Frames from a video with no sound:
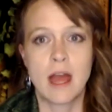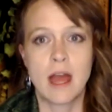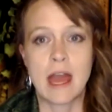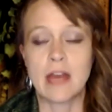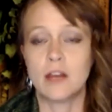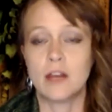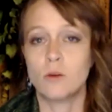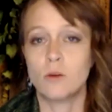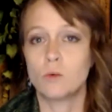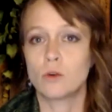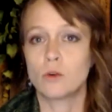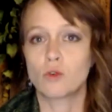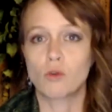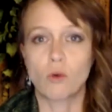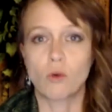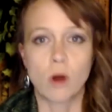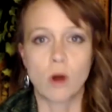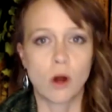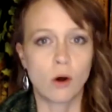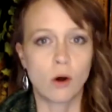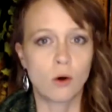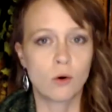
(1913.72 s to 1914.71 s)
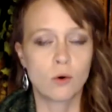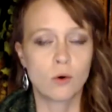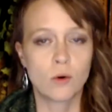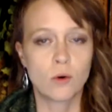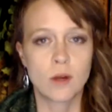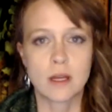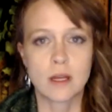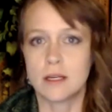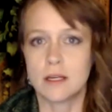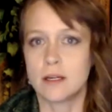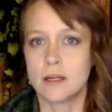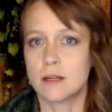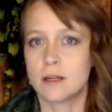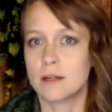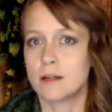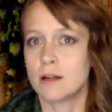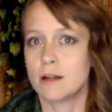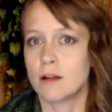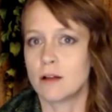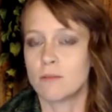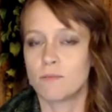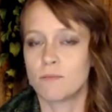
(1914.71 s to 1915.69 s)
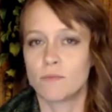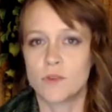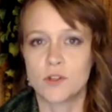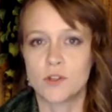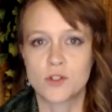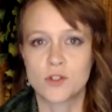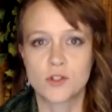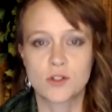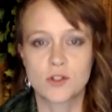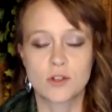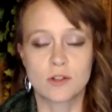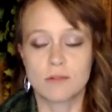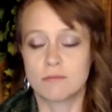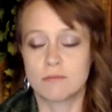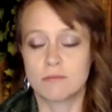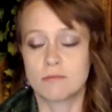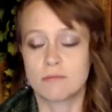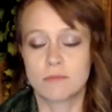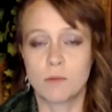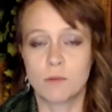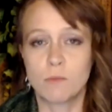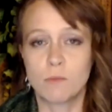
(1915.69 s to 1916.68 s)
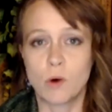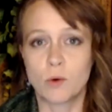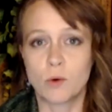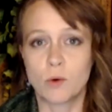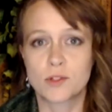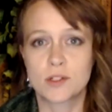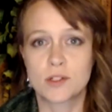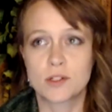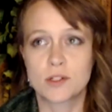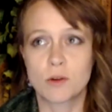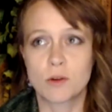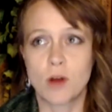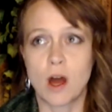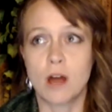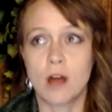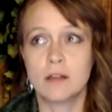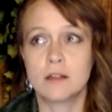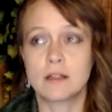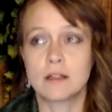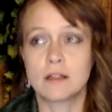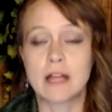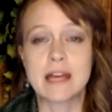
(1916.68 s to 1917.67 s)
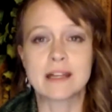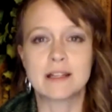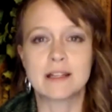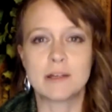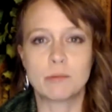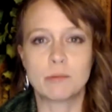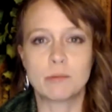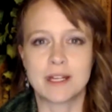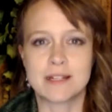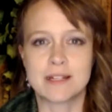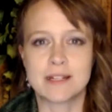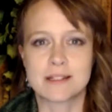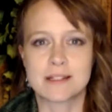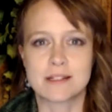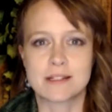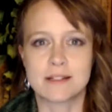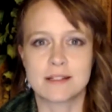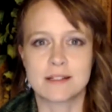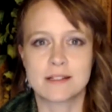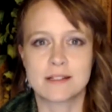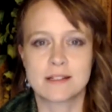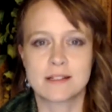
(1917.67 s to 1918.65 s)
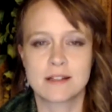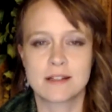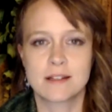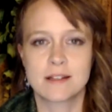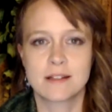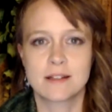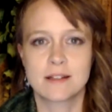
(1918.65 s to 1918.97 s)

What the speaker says: and it will grow in the most unlikely places